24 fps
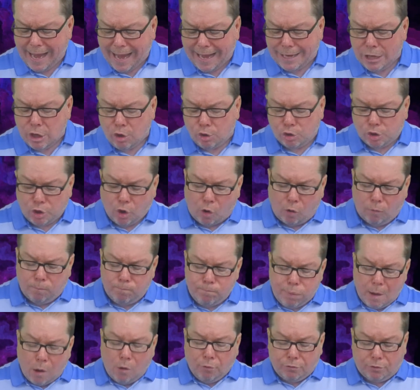and you told
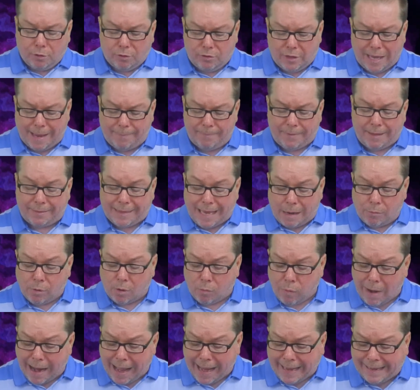both of them that they were
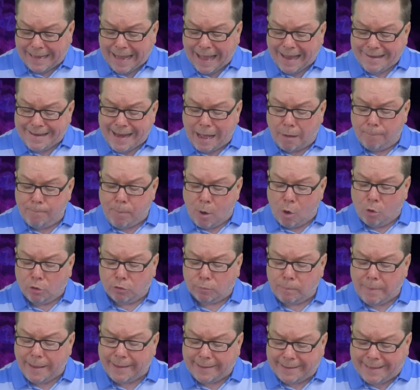right. Now, both
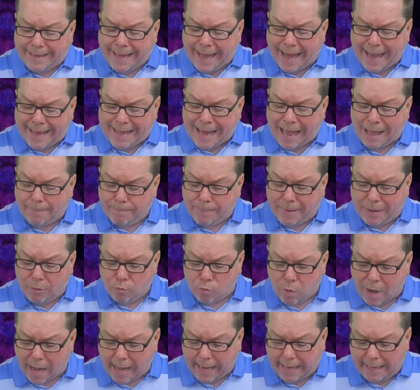men cannot be
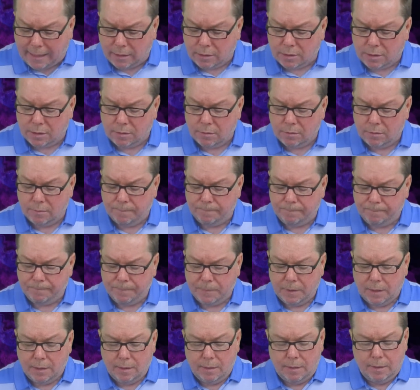right.
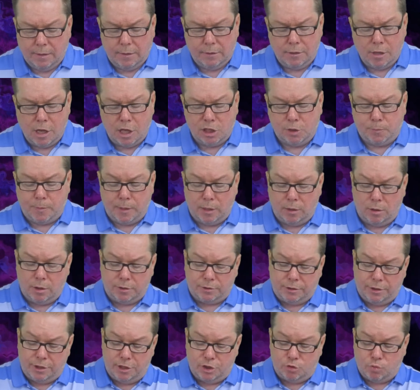The husband
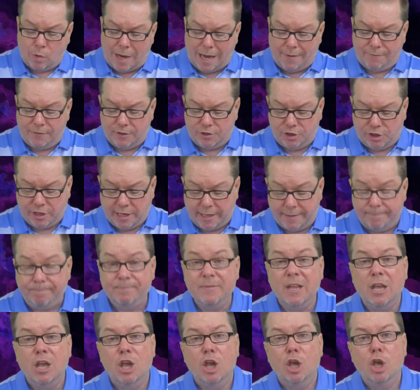looked at his wife and said,
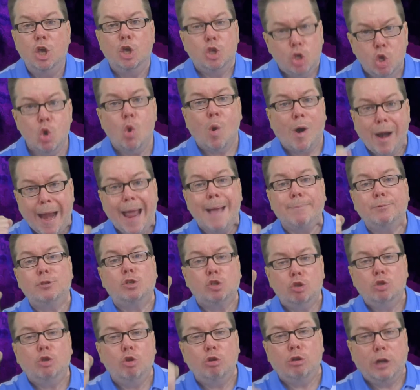you are
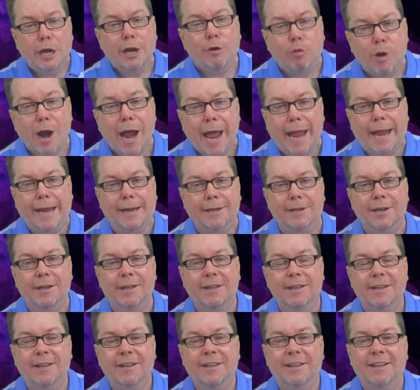absolutely right.
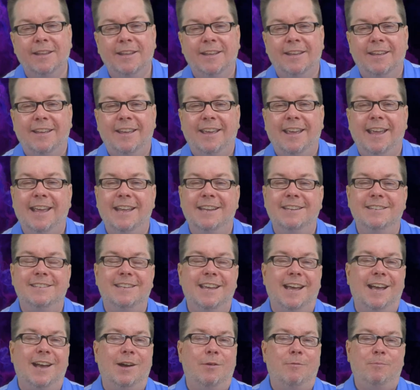And
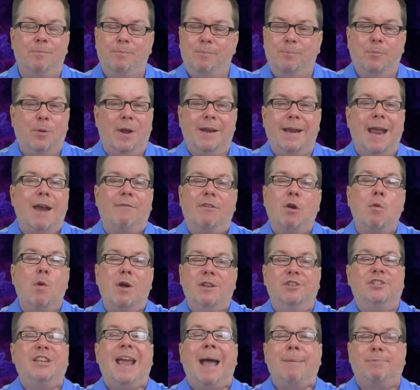uh, when
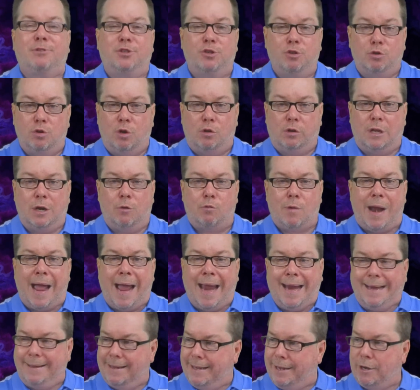everyone's absolutely
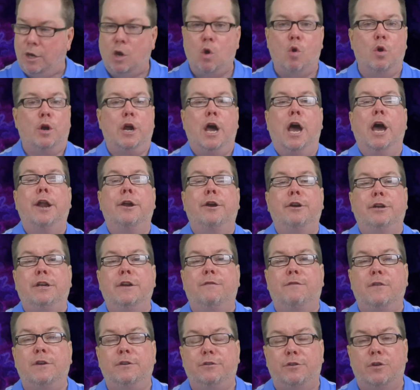right and they're going a hundred
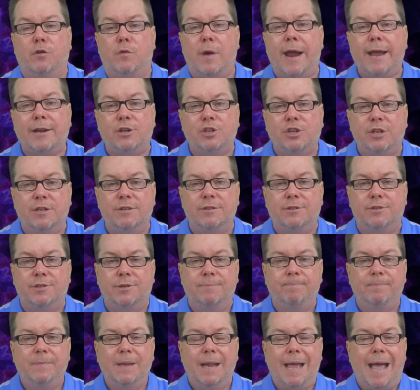different directions,
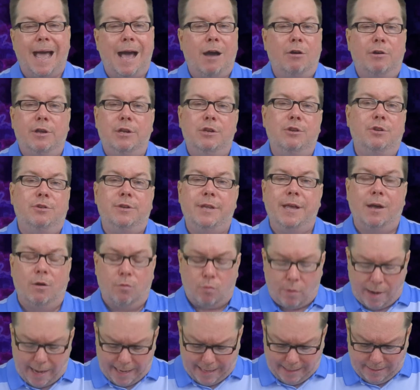how could you tell
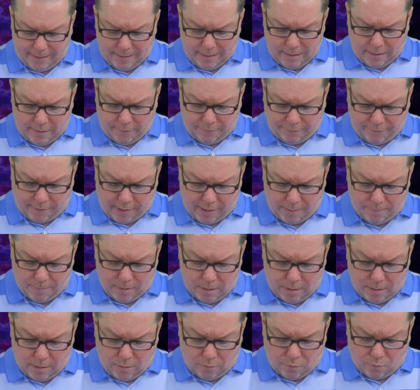right from
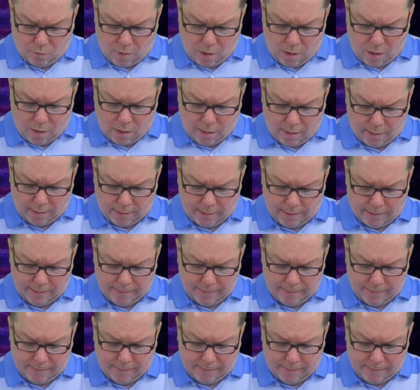wrong?